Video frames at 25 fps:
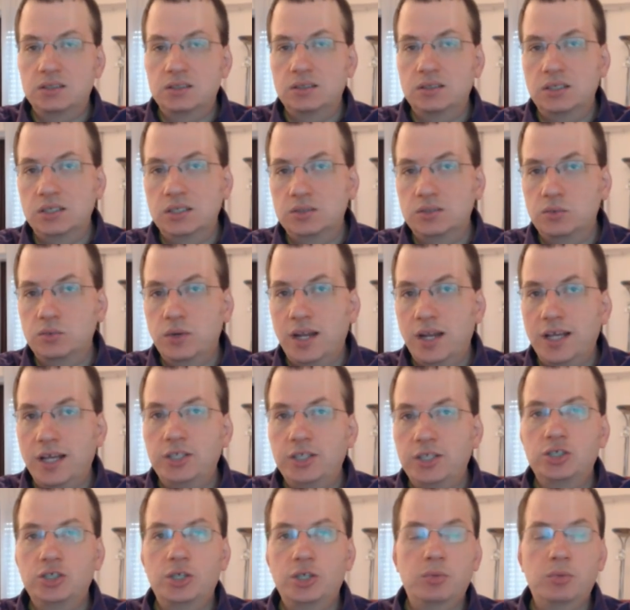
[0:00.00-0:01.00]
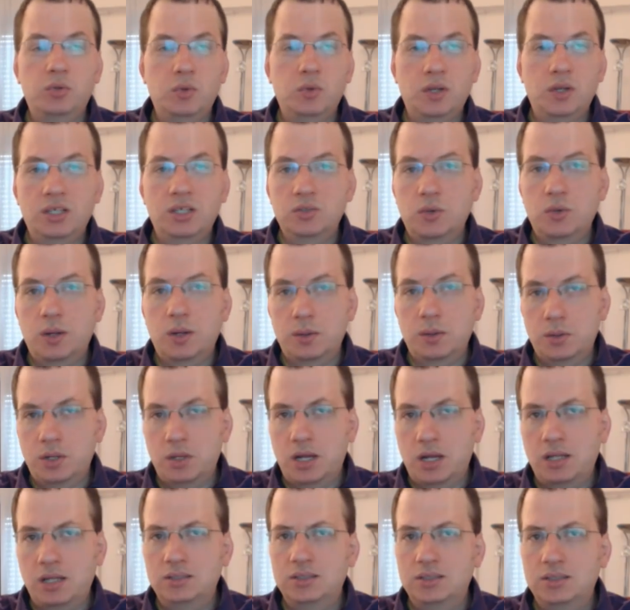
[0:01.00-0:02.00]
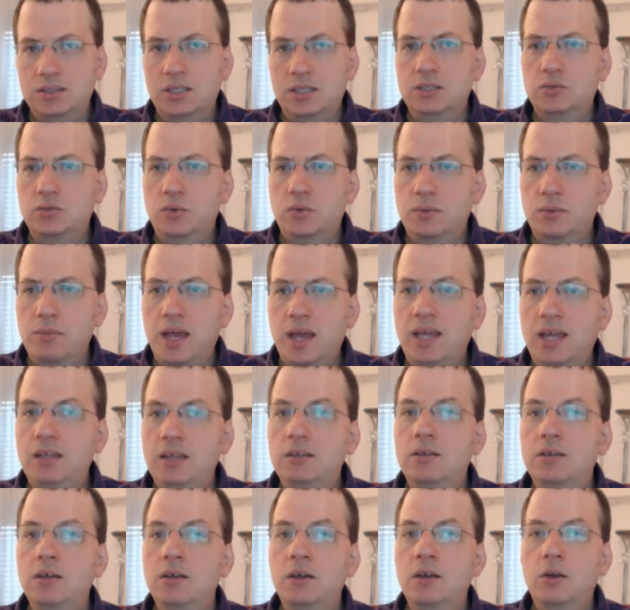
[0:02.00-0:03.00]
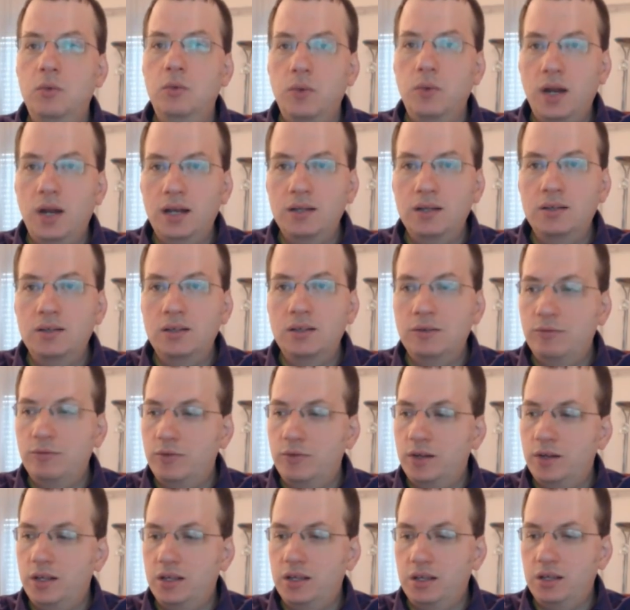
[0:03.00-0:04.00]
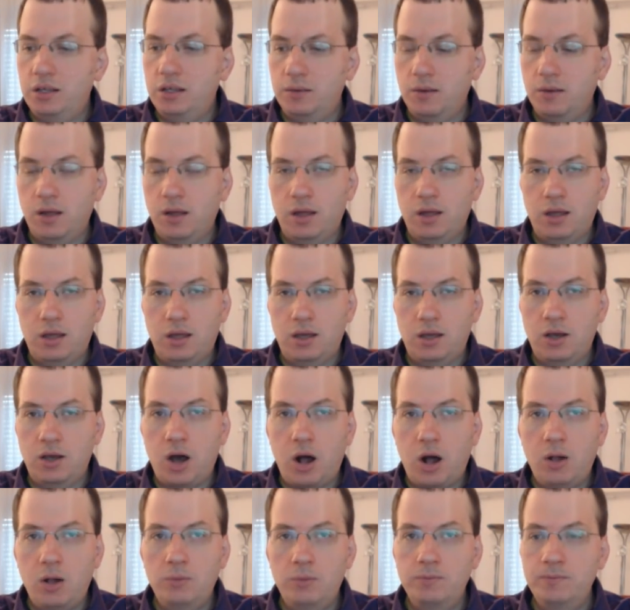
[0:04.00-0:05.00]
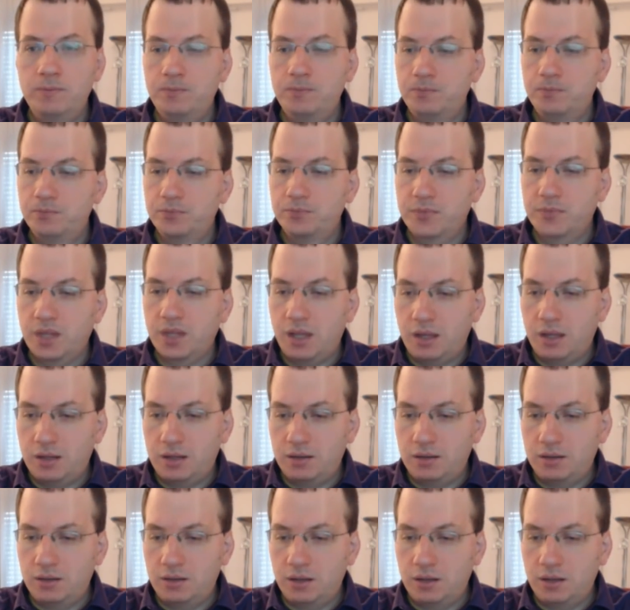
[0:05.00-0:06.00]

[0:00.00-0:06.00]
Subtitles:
this relationship between Israel and the United States remained relatively calm and